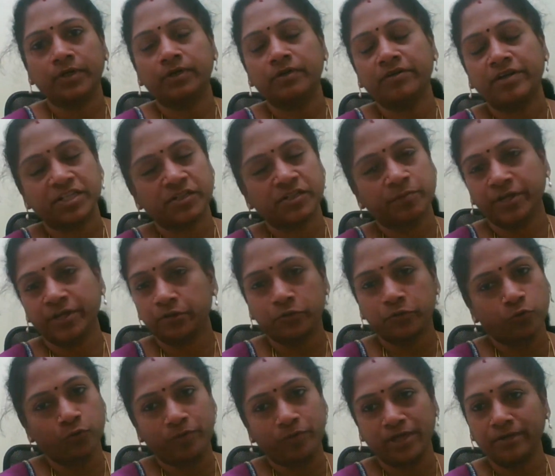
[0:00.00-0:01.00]
transmitted
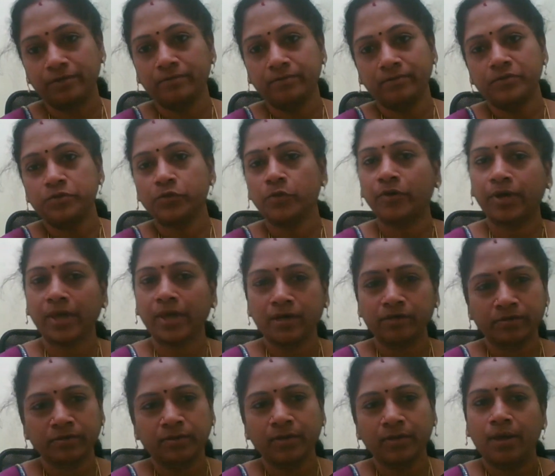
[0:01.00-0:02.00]
through blood. So you
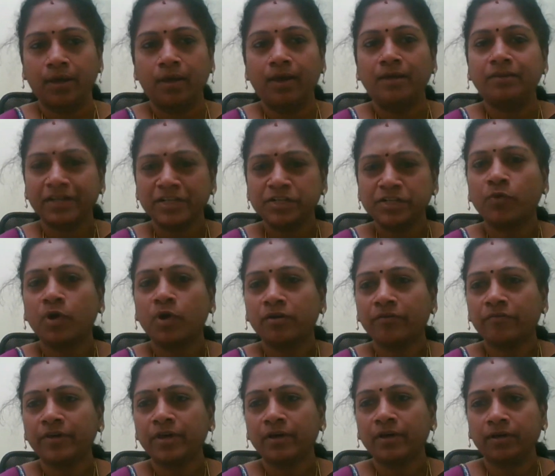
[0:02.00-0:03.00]
can, that's what
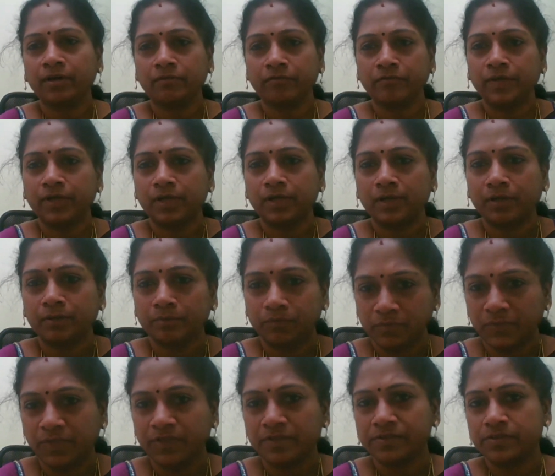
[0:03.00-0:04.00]
we have,
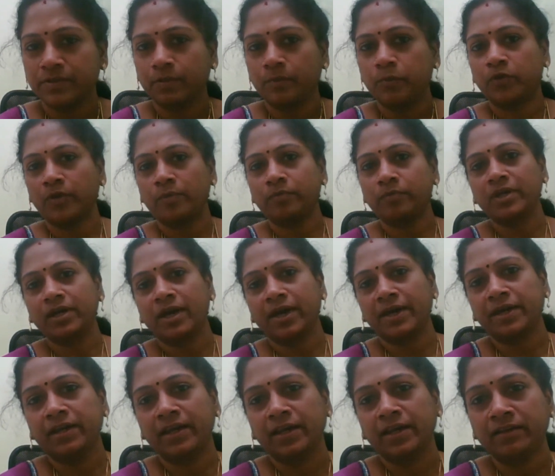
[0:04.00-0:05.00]
that is put up the
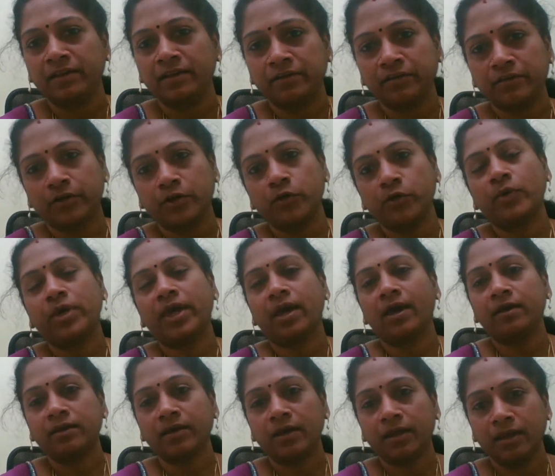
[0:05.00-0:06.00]
guideline that you
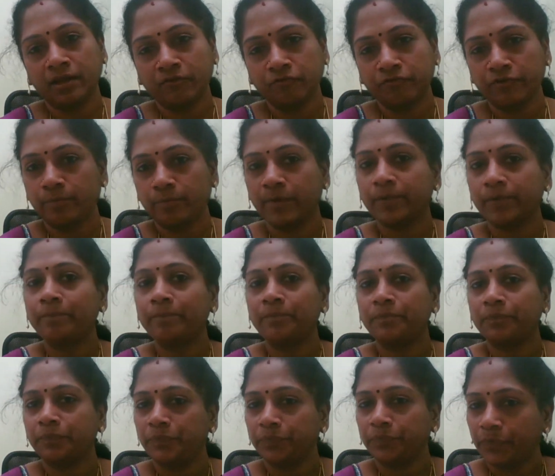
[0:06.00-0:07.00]
can collect from a
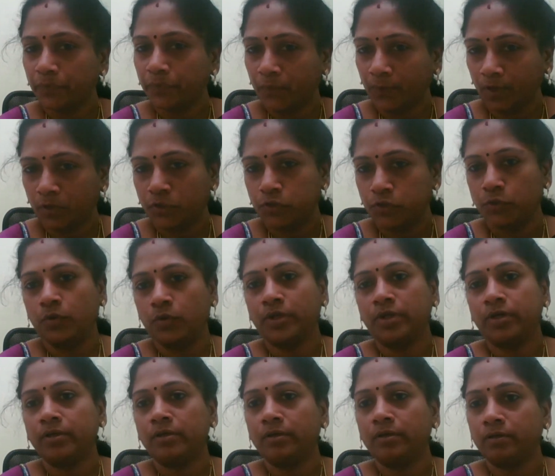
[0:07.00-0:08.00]

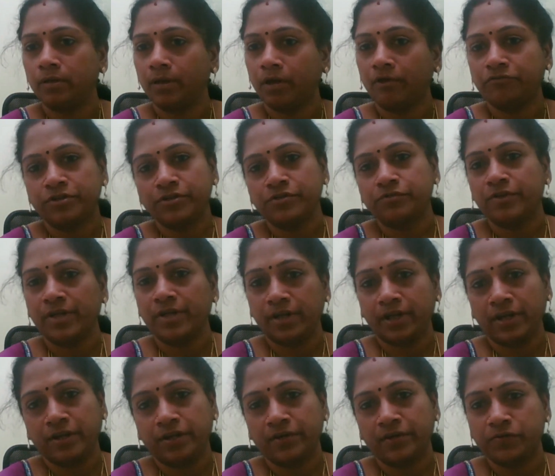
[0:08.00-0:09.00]
donor after
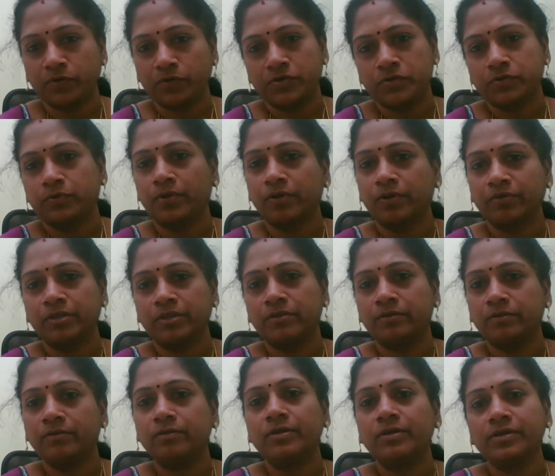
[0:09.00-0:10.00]
28 days also.
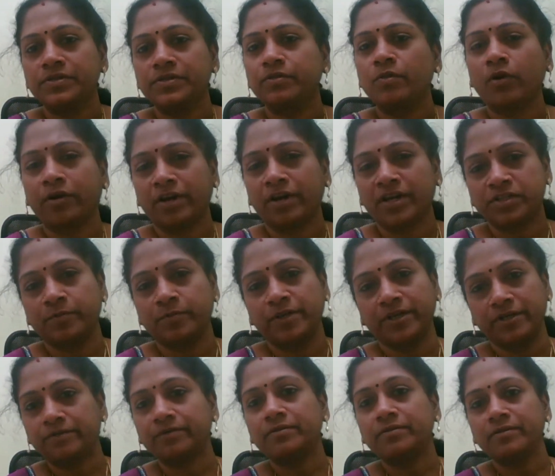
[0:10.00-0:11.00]
Even it's not transmitted.